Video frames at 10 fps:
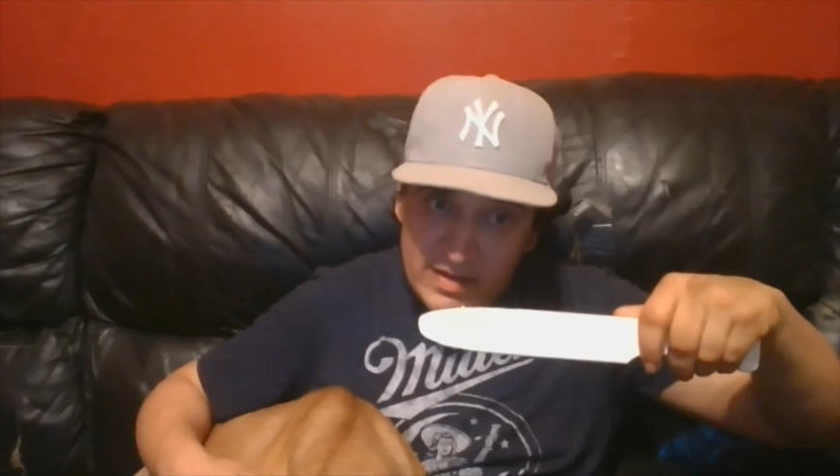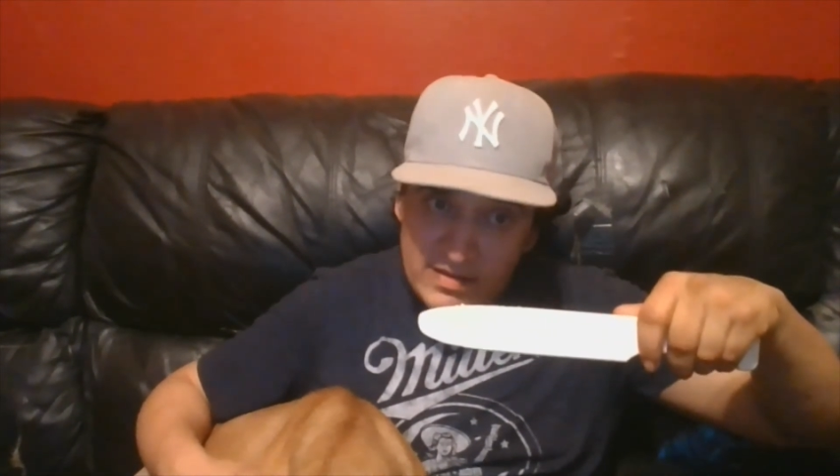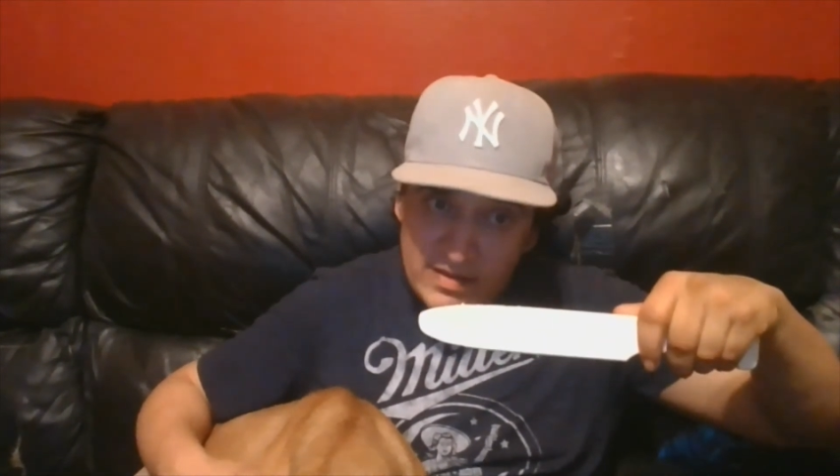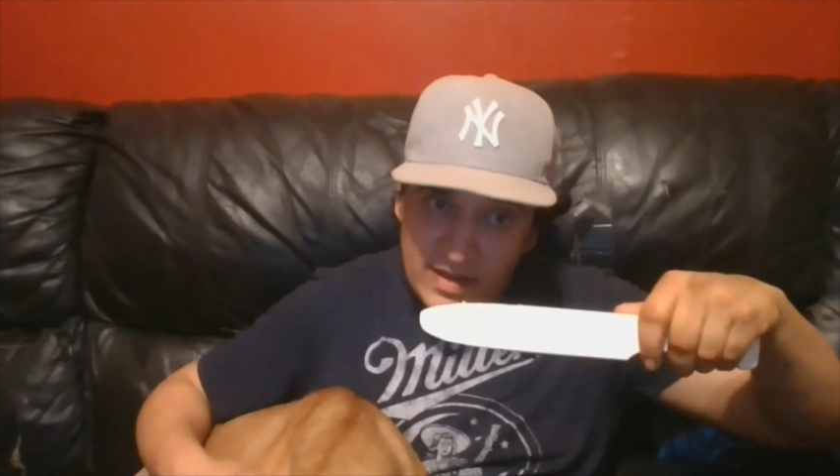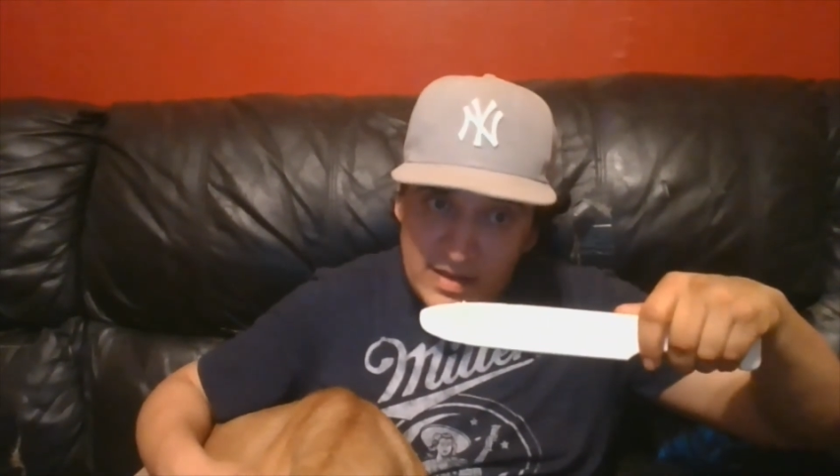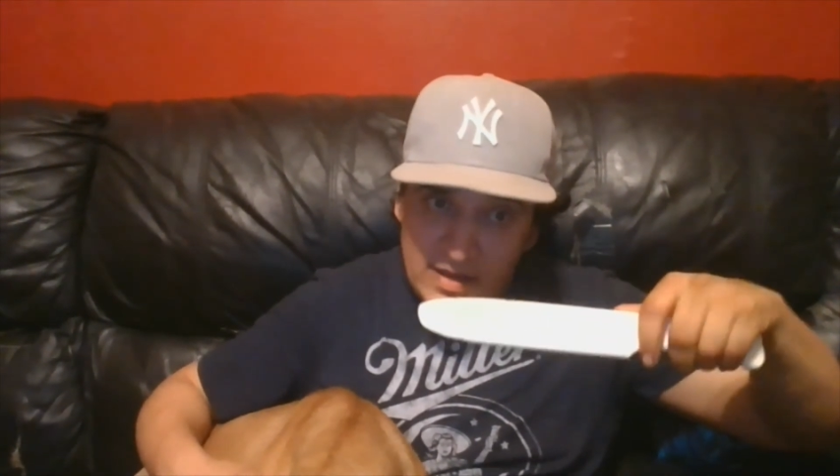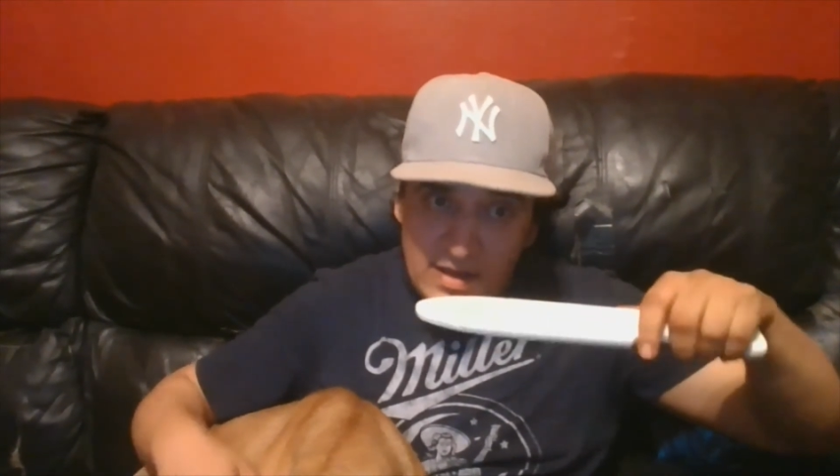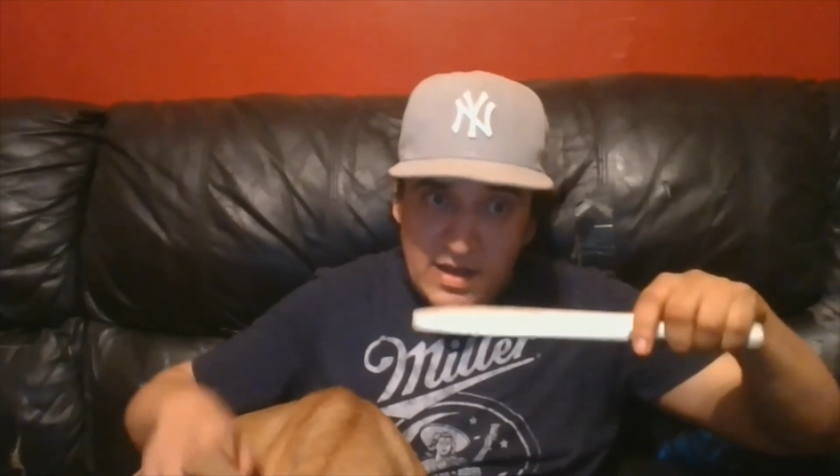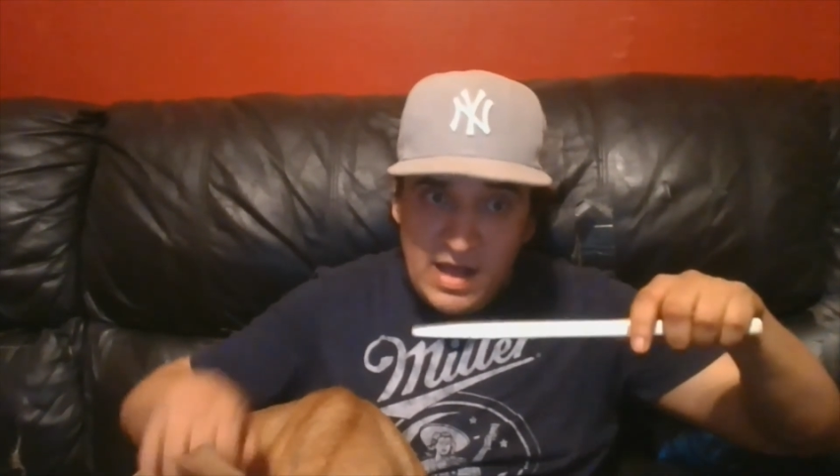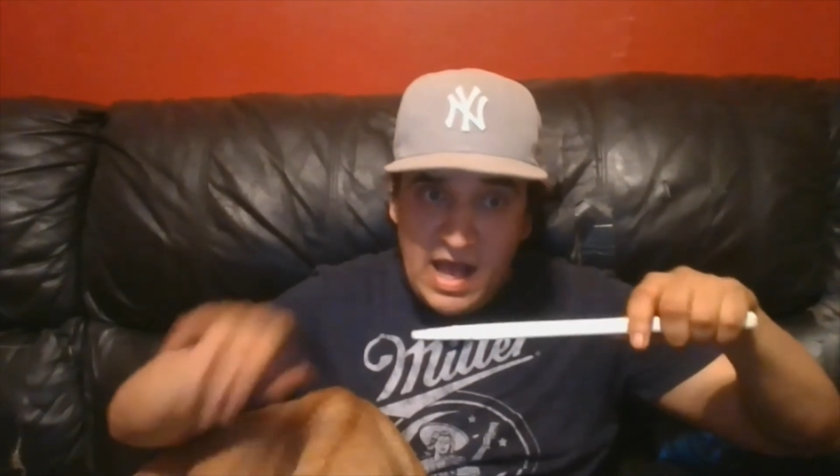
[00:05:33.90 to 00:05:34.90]
stick,
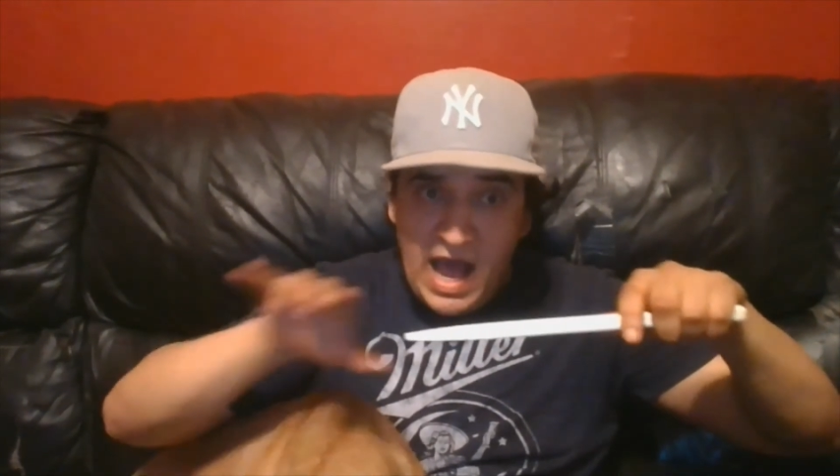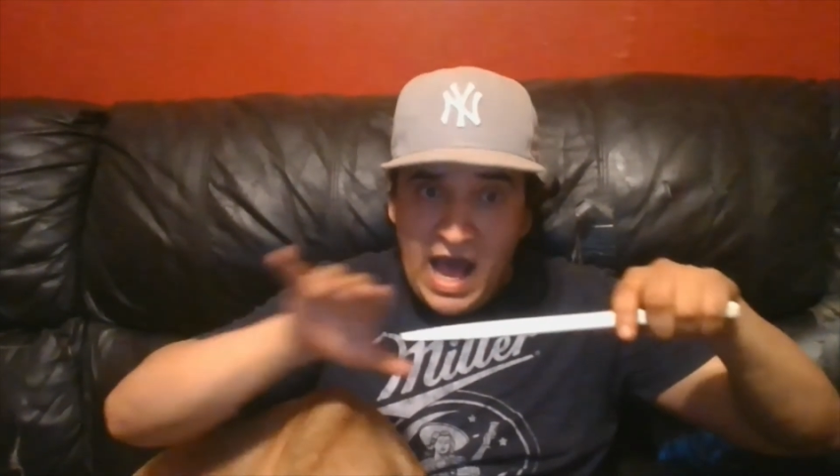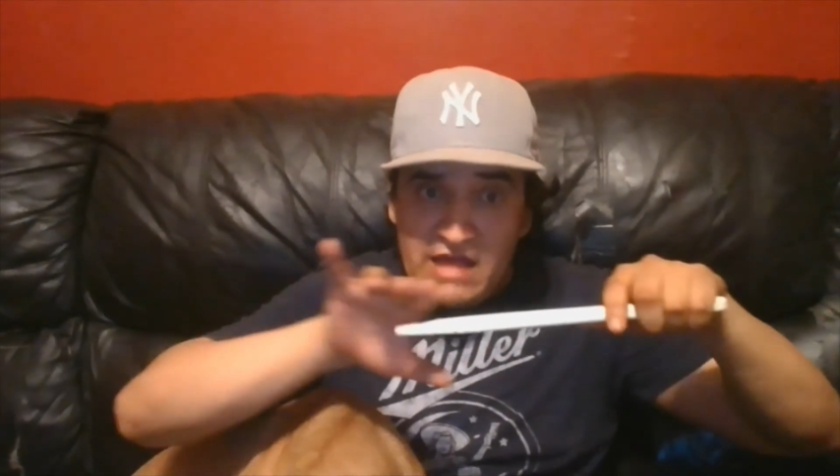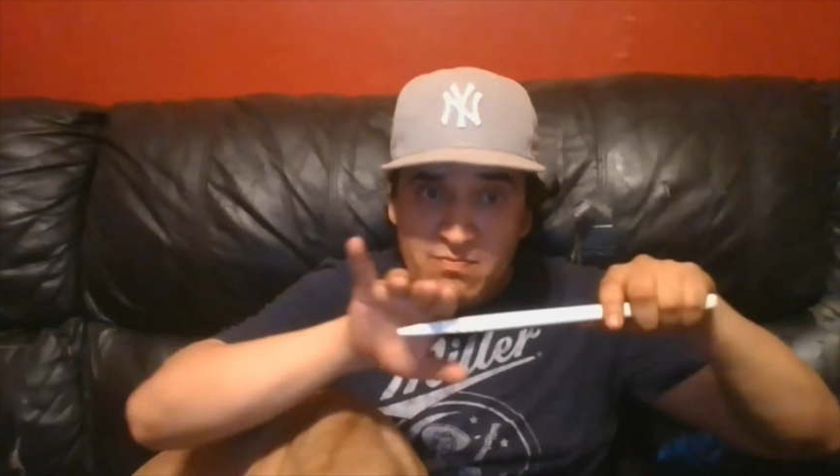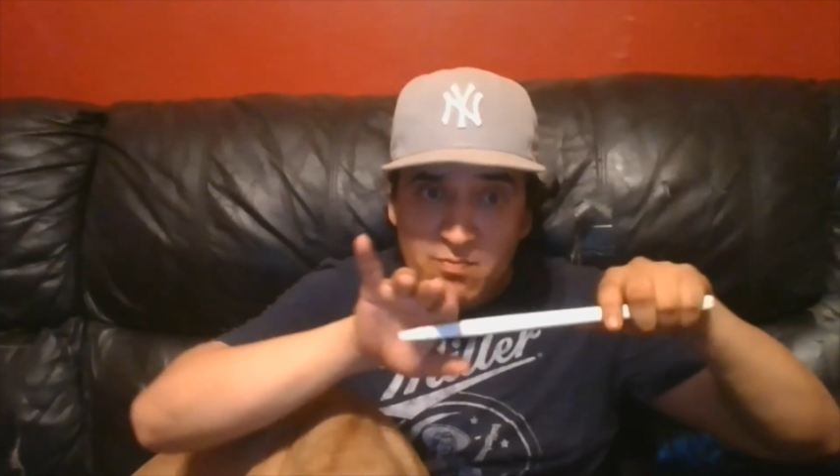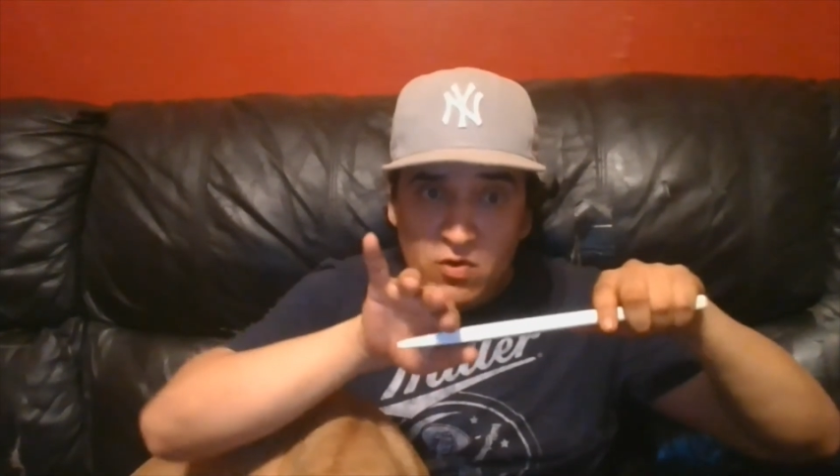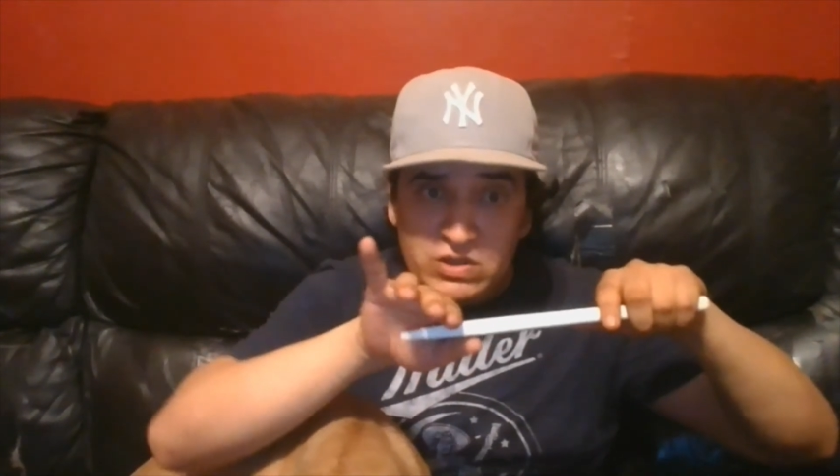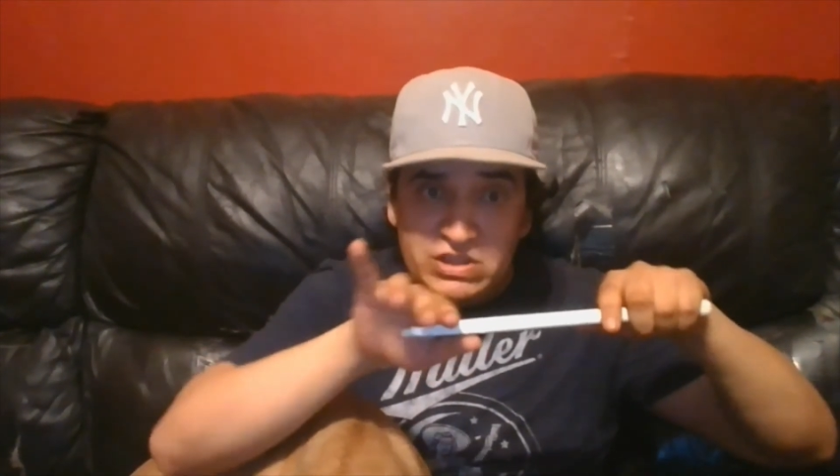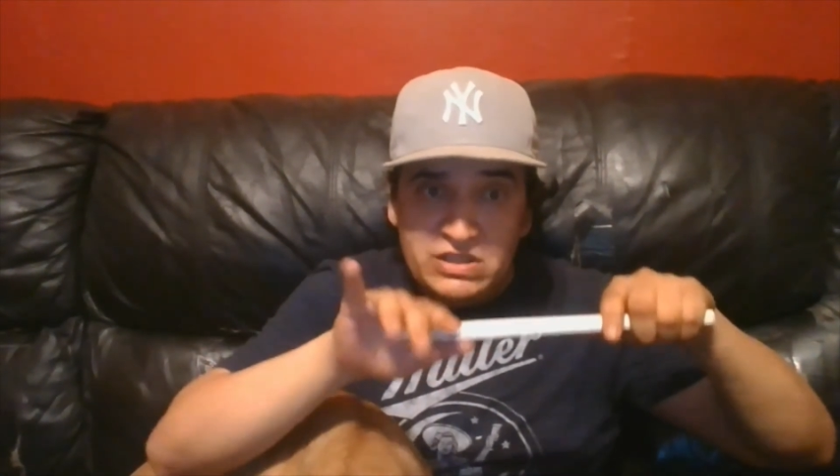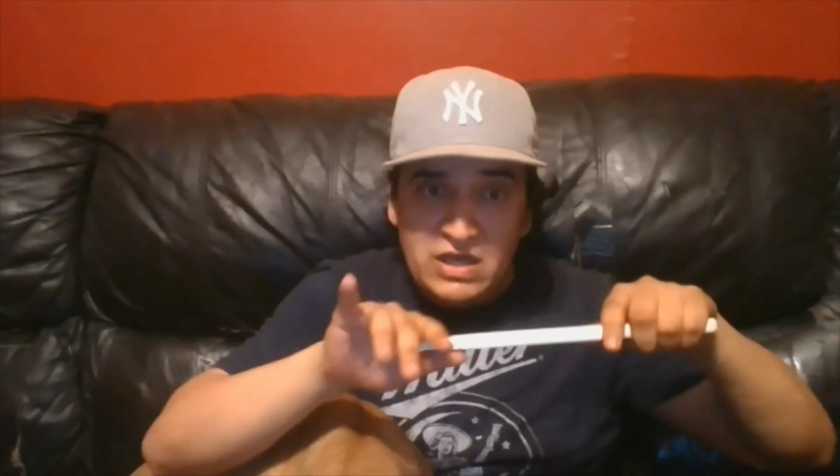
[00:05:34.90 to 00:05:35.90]
as much